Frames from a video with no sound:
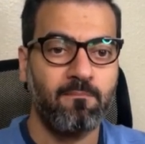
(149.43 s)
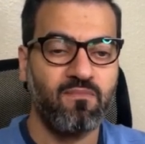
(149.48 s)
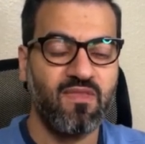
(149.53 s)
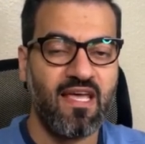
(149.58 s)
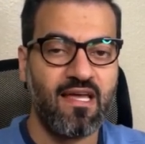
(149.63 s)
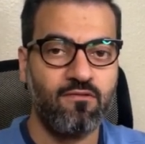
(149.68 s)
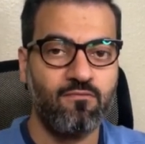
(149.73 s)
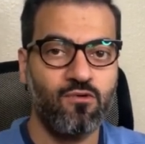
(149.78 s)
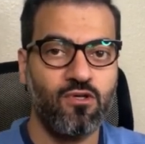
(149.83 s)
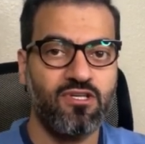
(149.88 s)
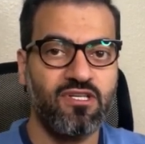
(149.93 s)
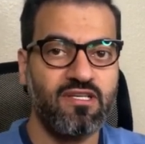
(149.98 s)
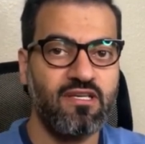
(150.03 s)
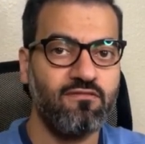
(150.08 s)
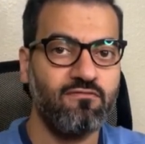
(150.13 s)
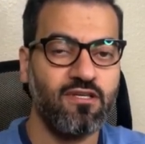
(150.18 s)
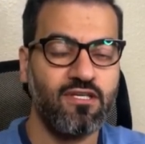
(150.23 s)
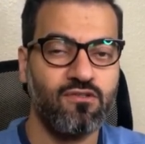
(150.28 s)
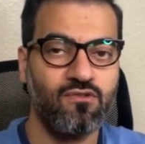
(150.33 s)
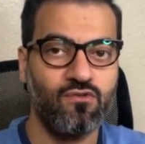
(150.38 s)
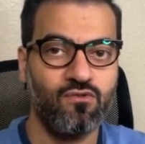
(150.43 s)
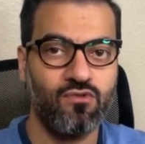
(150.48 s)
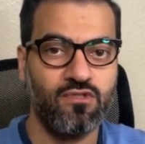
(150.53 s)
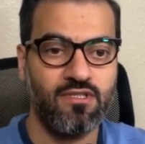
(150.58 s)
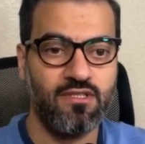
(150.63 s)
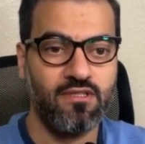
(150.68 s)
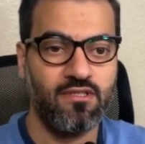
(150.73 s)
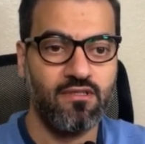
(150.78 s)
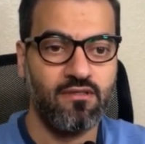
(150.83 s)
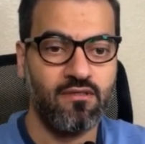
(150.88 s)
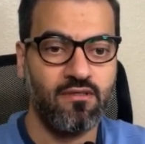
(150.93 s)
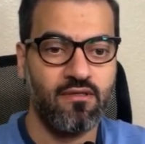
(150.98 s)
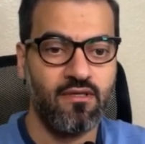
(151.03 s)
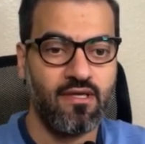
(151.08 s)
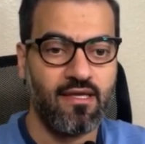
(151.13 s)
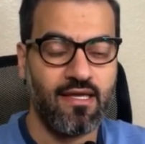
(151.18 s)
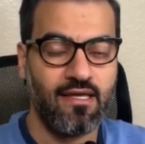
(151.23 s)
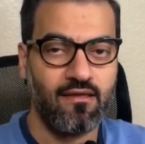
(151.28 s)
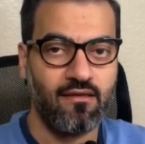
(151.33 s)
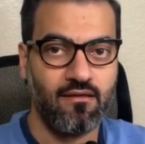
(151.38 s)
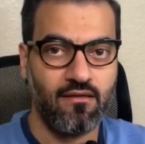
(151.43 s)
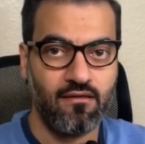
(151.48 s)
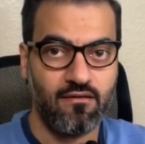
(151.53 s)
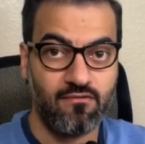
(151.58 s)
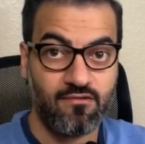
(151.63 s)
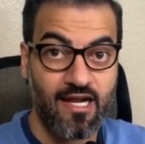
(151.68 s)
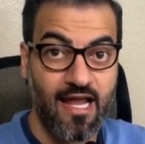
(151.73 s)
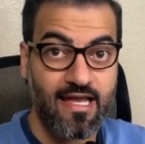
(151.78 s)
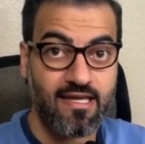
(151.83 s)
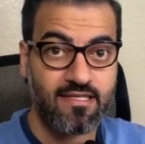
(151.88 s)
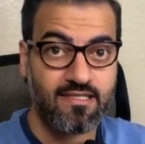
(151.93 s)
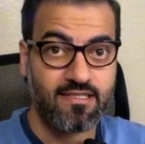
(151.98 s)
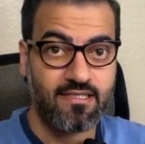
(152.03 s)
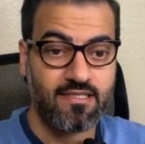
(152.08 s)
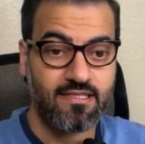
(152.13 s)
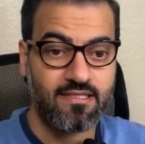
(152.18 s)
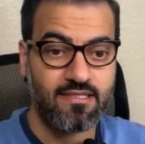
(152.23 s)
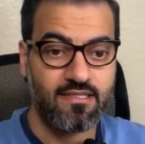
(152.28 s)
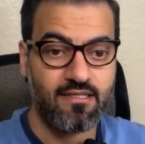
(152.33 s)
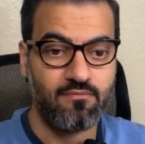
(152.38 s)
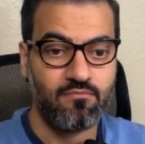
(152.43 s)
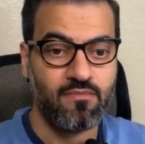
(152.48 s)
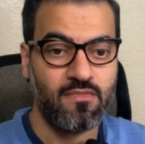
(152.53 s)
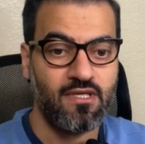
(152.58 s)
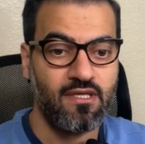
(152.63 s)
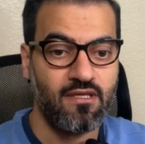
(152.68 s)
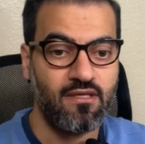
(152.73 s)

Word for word: that we are giving to the RAG system.